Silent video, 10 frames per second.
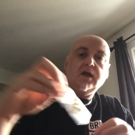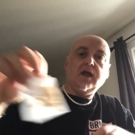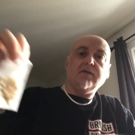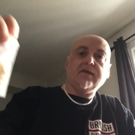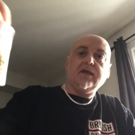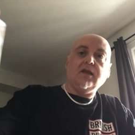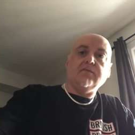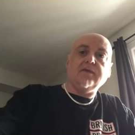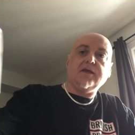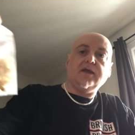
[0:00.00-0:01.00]
I have a
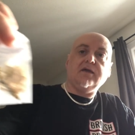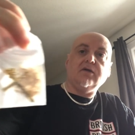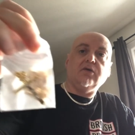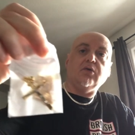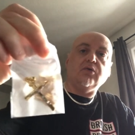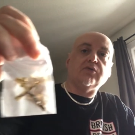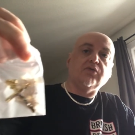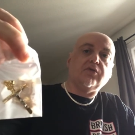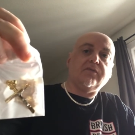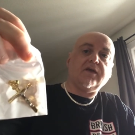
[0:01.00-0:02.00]
lovely gold
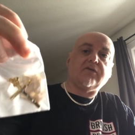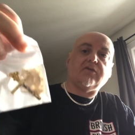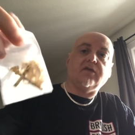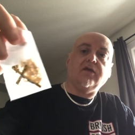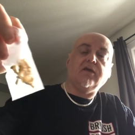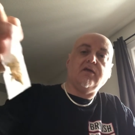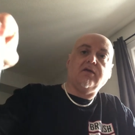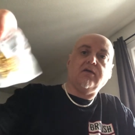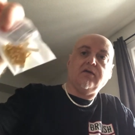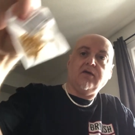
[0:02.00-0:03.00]
crucifix,
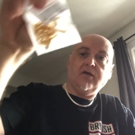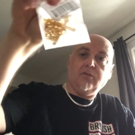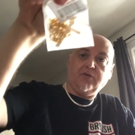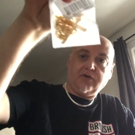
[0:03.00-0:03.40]
which